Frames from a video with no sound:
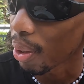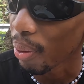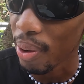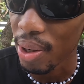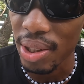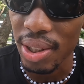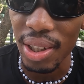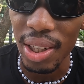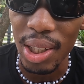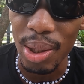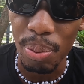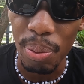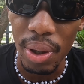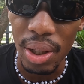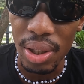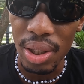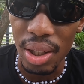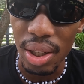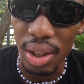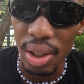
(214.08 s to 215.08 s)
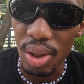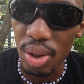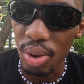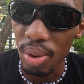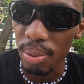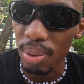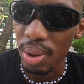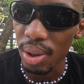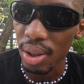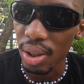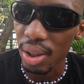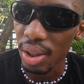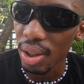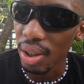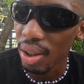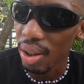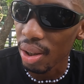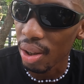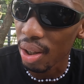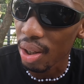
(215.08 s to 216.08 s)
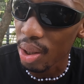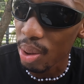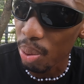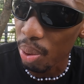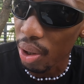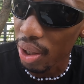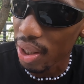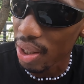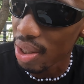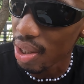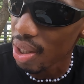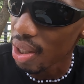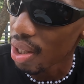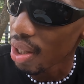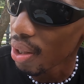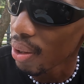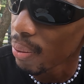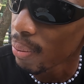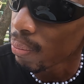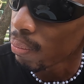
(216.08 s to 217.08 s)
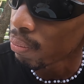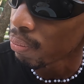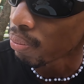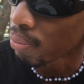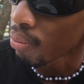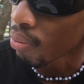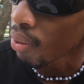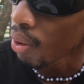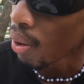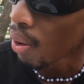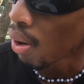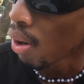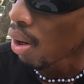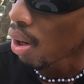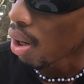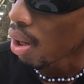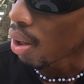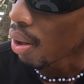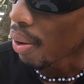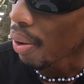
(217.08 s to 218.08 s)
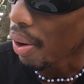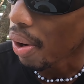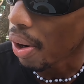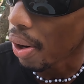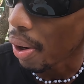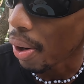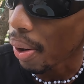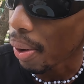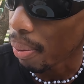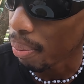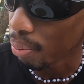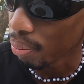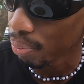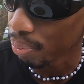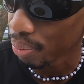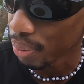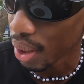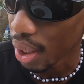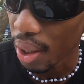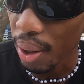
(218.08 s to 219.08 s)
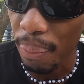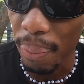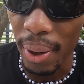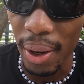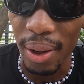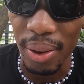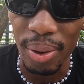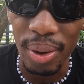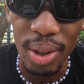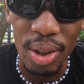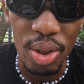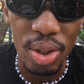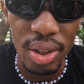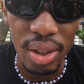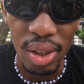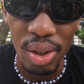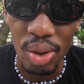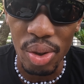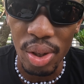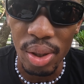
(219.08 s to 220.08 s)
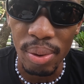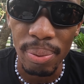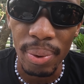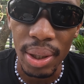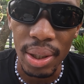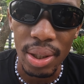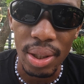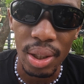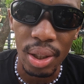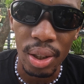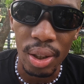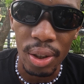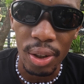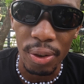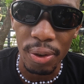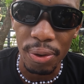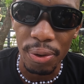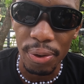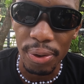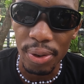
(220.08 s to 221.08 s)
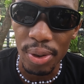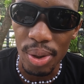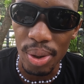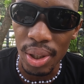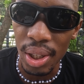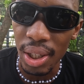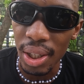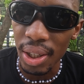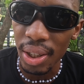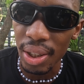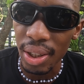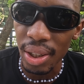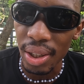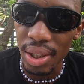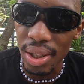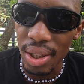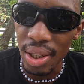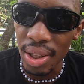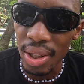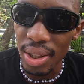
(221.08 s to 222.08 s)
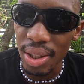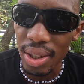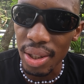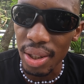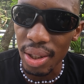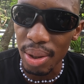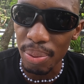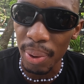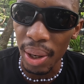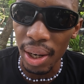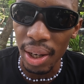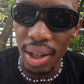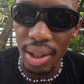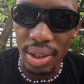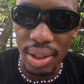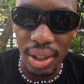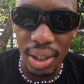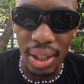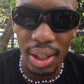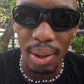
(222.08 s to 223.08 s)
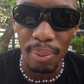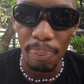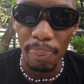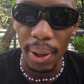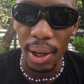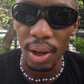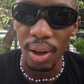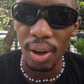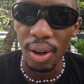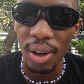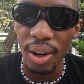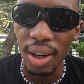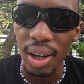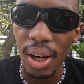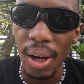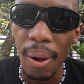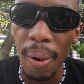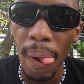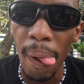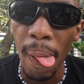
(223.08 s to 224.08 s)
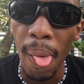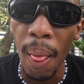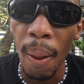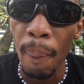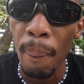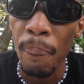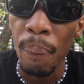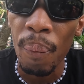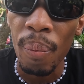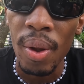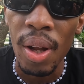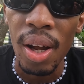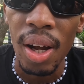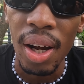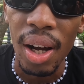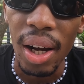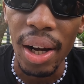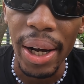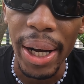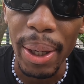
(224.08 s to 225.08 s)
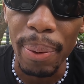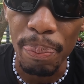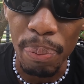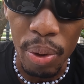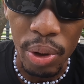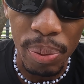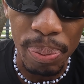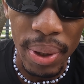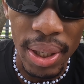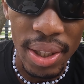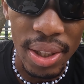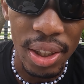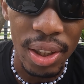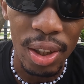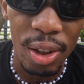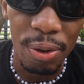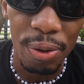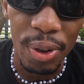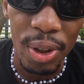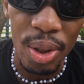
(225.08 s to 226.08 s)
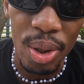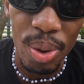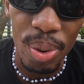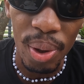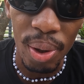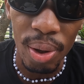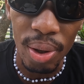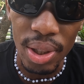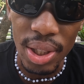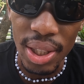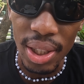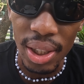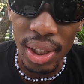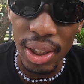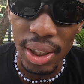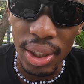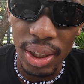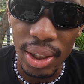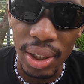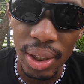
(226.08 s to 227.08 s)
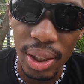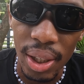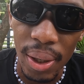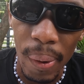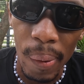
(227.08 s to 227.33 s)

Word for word: I wasn't expecting it to be this pricey. Um, yeah, but I thought I should just treat myself today since it's my last day in Bangkok. I booked myself into a hotel